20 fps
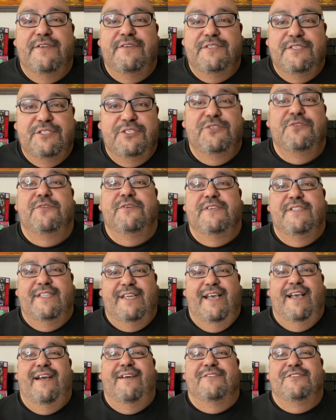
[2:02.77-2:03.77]
du jour in the
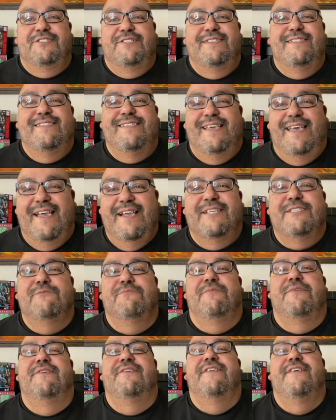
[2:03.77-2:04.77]
house. She's the
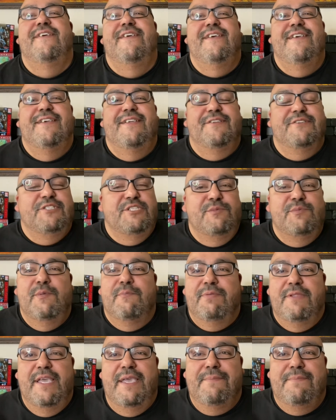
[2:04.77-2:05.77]
expert. You know, she's been
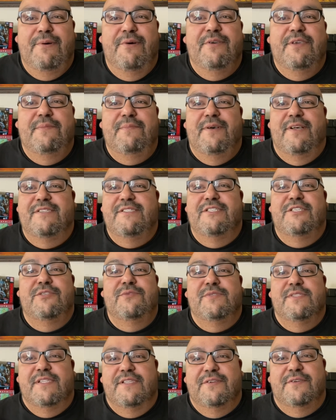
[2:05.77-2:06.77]
playing Pokemon since she
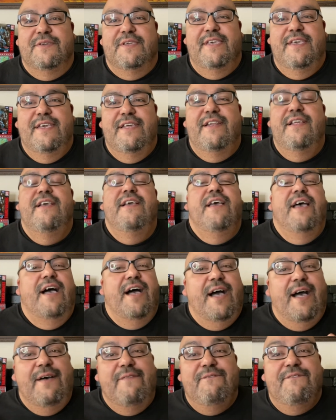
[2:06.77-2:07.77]
was a little kid.
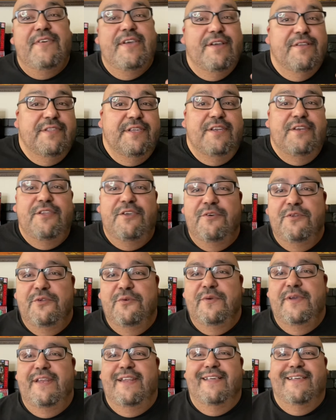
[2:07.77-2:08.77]
I'm fairly new
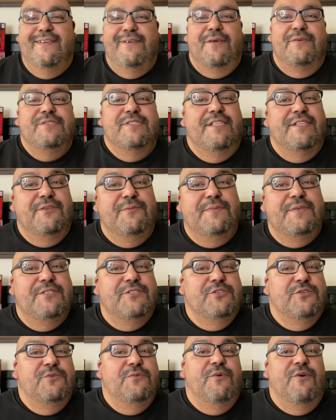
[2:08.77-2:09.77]
to it. I was a little bit
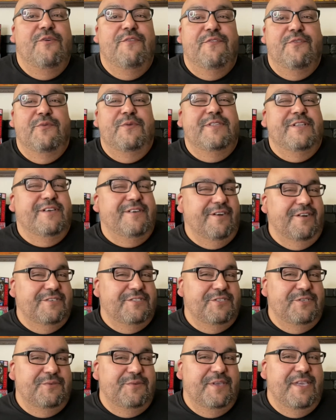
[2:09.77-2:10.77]
too old for when the
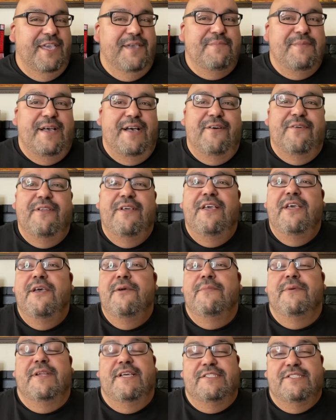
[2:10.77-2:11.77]
cartoon came out,
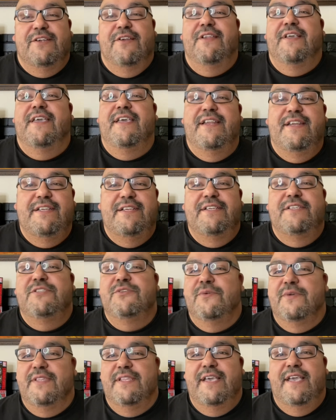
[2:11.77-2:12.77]
but I started getting
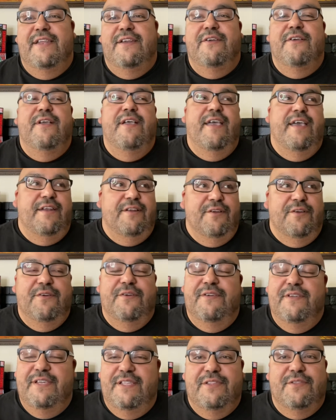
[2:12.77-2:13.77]
into it later, and
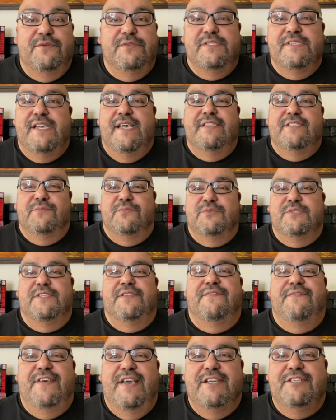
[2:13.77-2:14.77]
her enthusiasm was
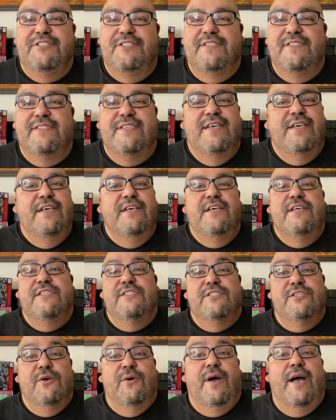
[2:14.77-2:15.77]
infectious.
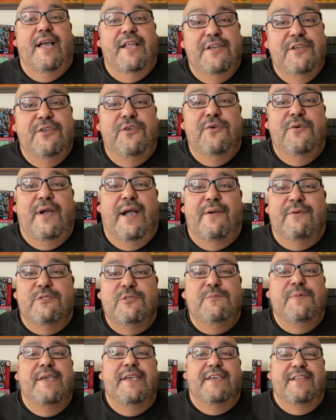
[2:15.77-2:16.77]
So I knew I was
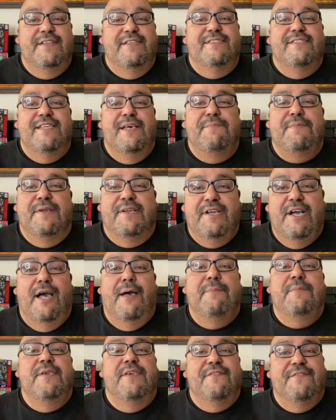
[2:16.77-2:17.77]
picking us up a
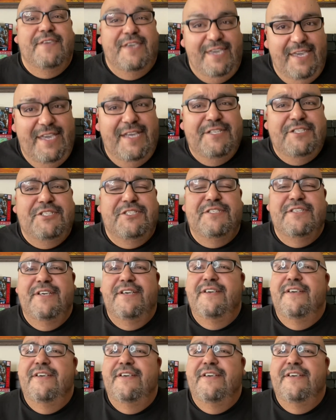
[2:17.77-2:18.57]
copy of each.